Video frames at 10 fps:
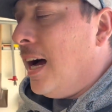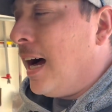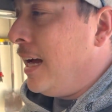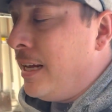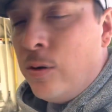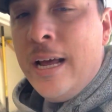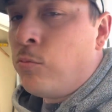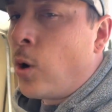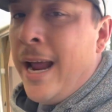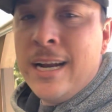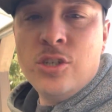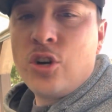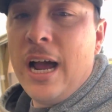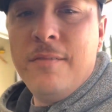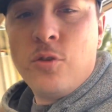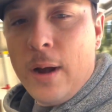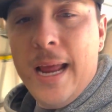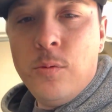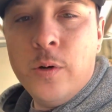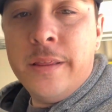It ran and drive
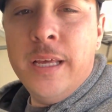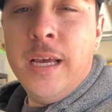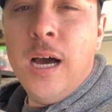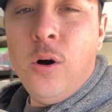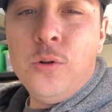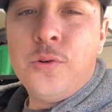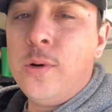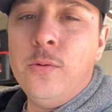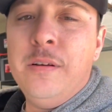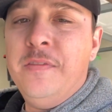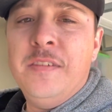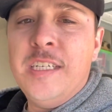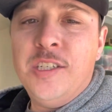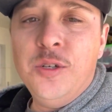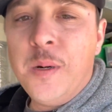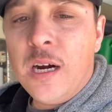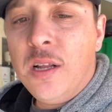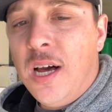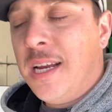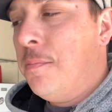great with the old 2152
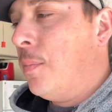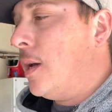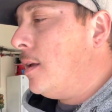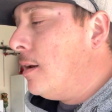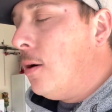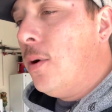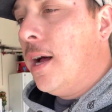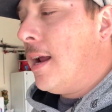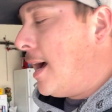barrel on it, but you know what?